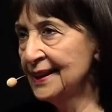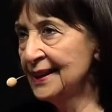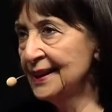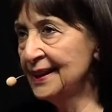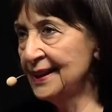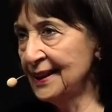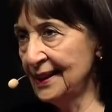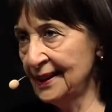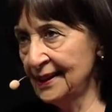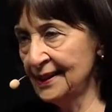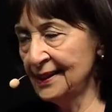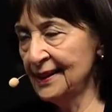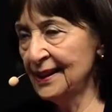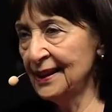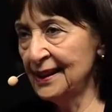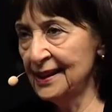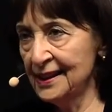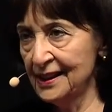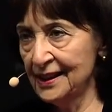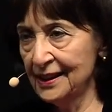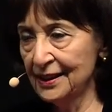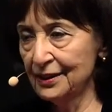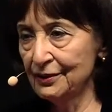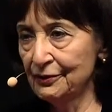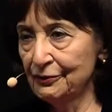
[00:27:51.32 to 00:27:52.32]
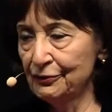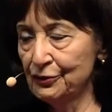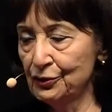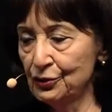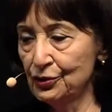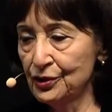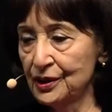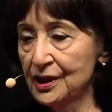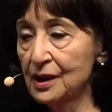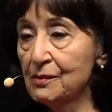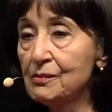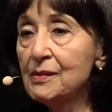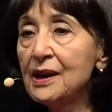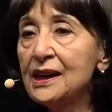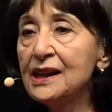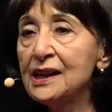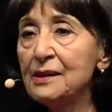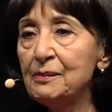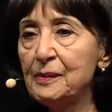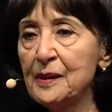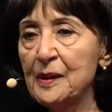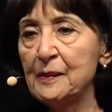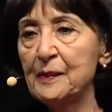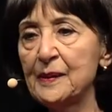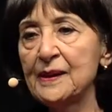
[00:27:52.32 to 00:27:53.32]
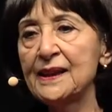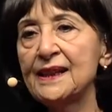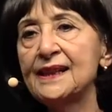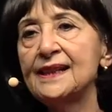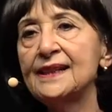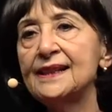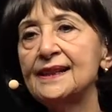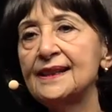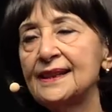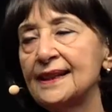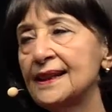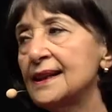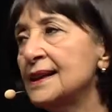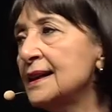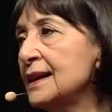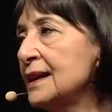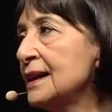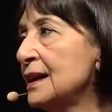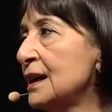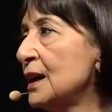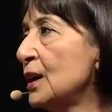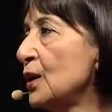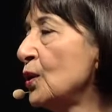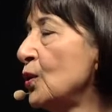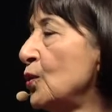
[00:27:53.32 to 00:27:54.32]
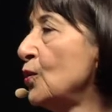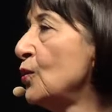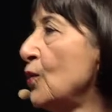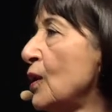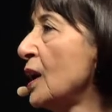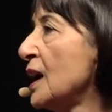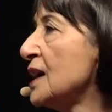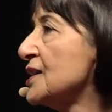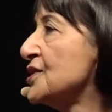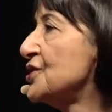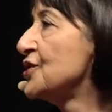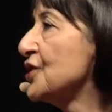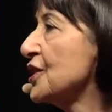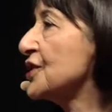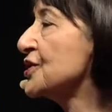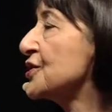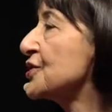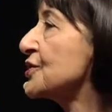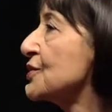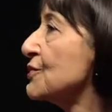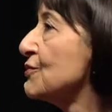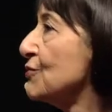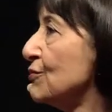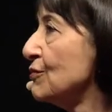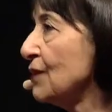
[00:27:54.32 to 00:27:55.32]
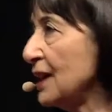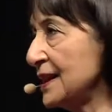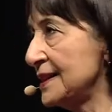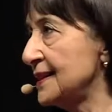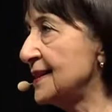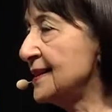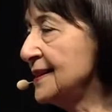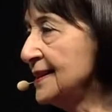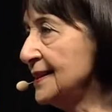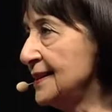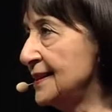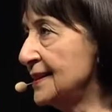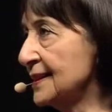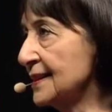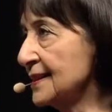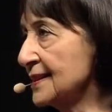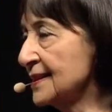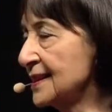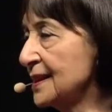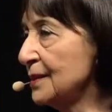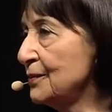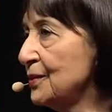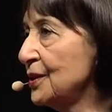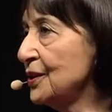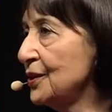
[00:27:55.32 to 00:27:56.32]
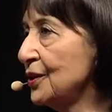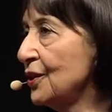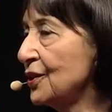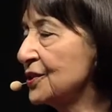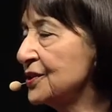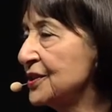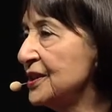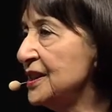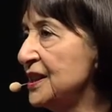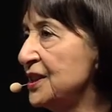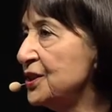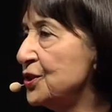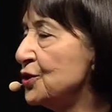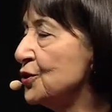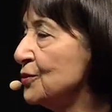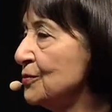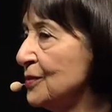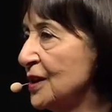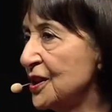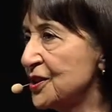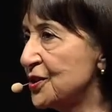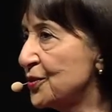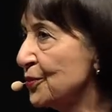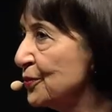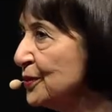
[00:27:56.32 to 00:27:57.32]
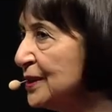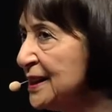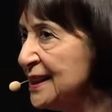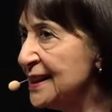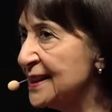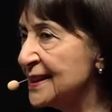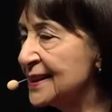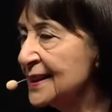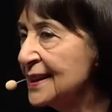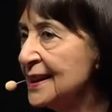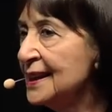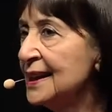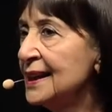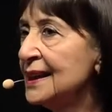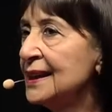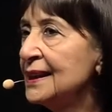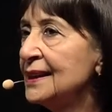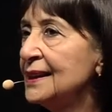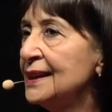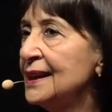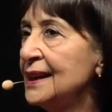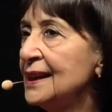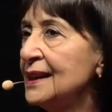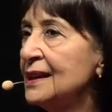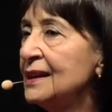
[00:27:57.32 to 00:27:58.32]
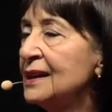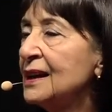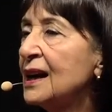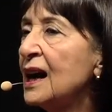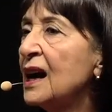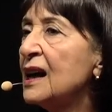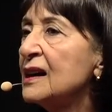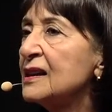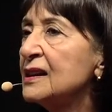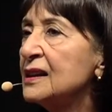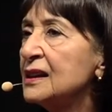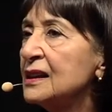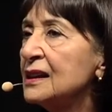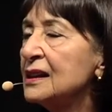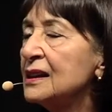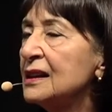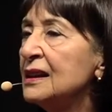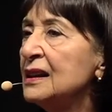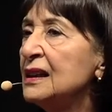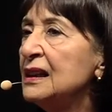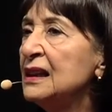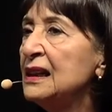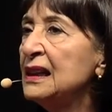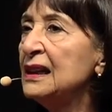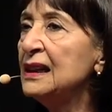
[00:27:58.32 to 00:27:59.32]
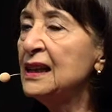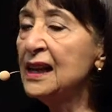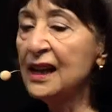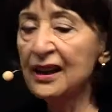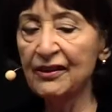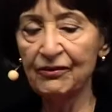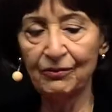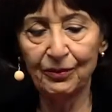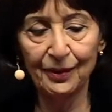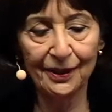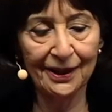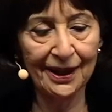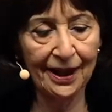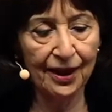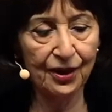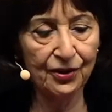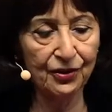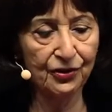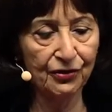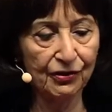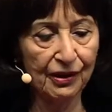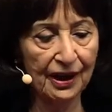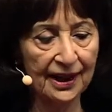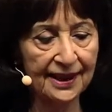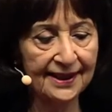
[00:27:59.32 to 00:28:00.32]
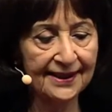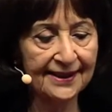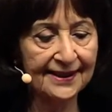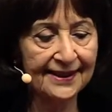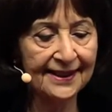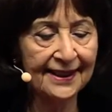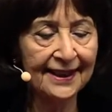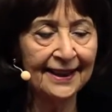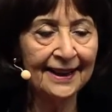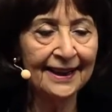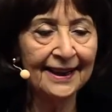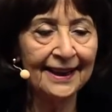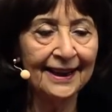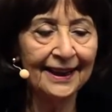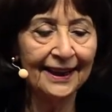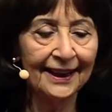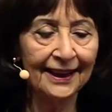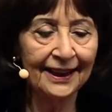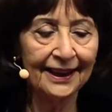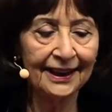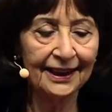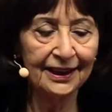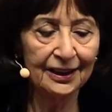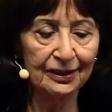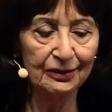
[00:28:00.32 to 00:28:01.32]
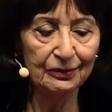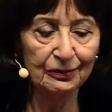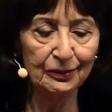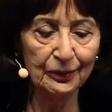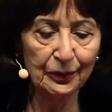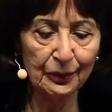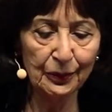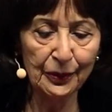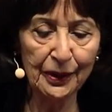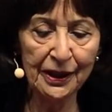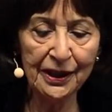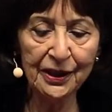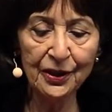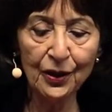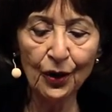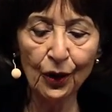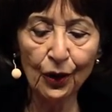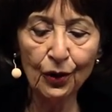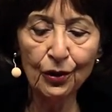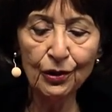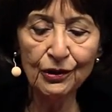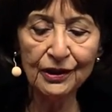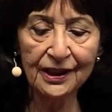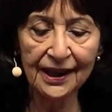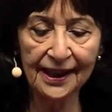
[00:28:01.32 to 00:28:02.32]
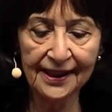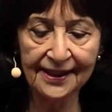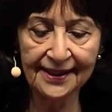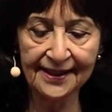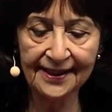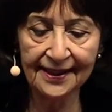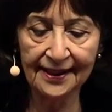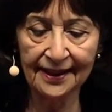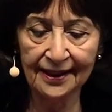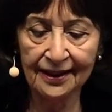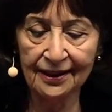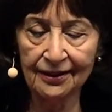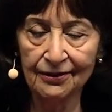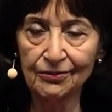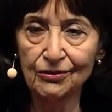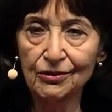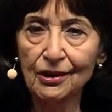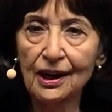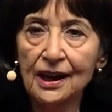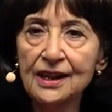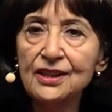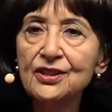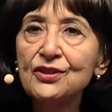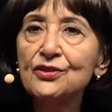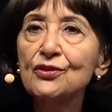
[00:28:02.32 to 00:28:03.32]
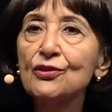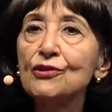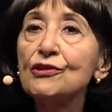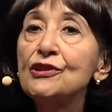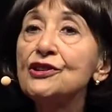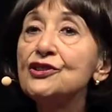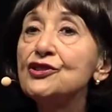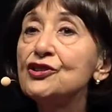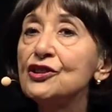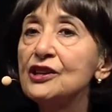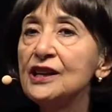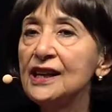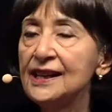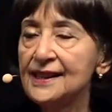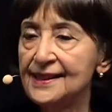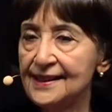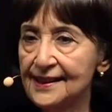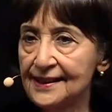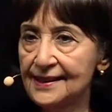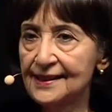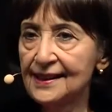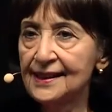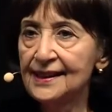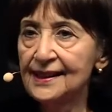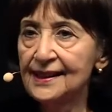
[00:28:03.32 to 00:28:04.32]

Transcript: in Indian food. There are many people in India who are just rice eaters. They will not eat too much wheat. They can't live without rice. We know that rice originated in